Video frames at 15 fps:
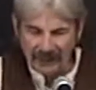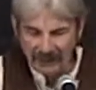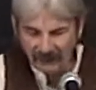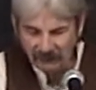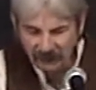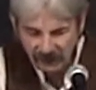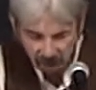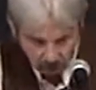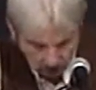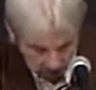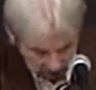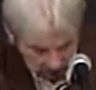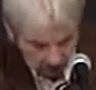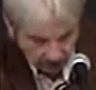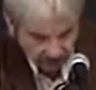as he
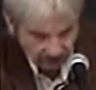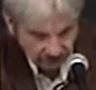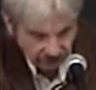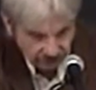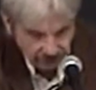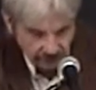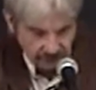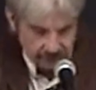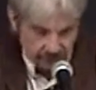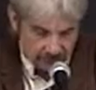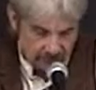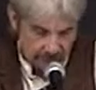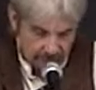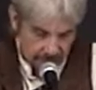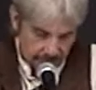walks,
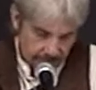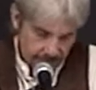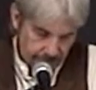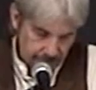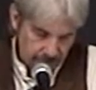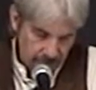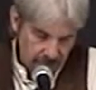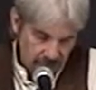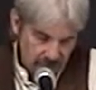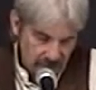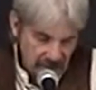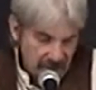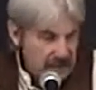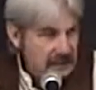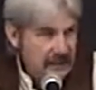um,
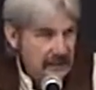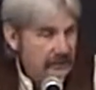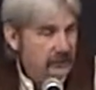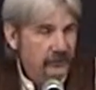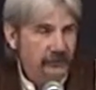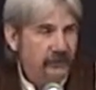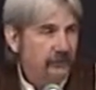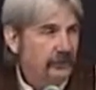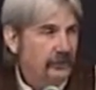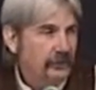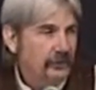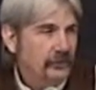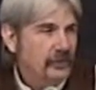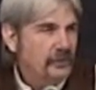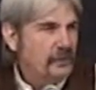he is
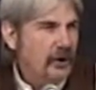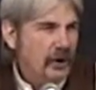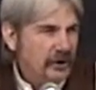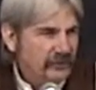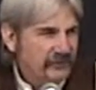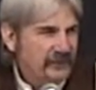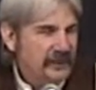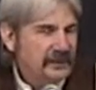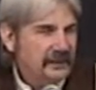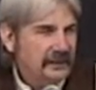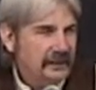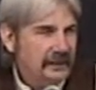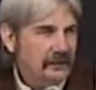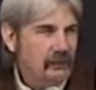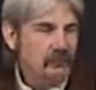the
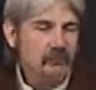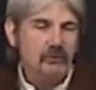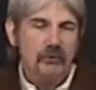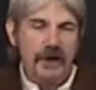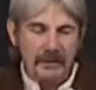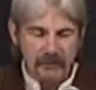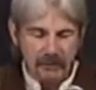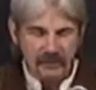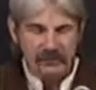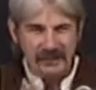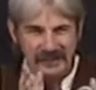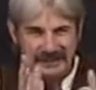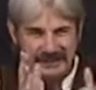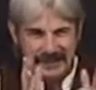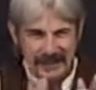perfect
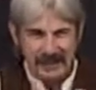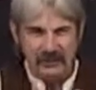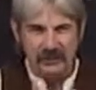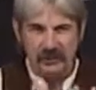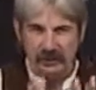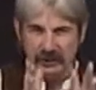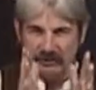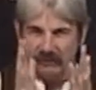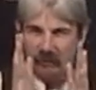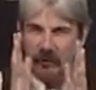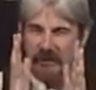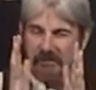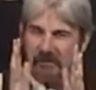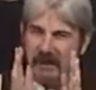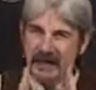representation of
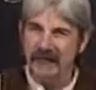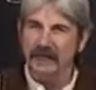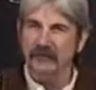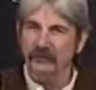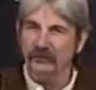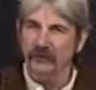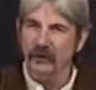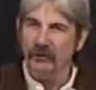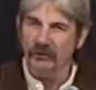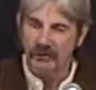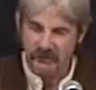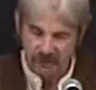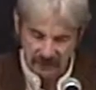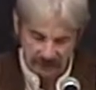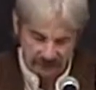what man was
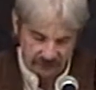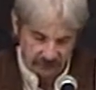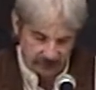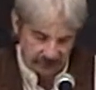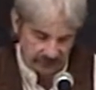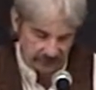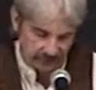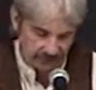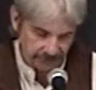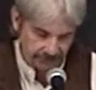always meant to be.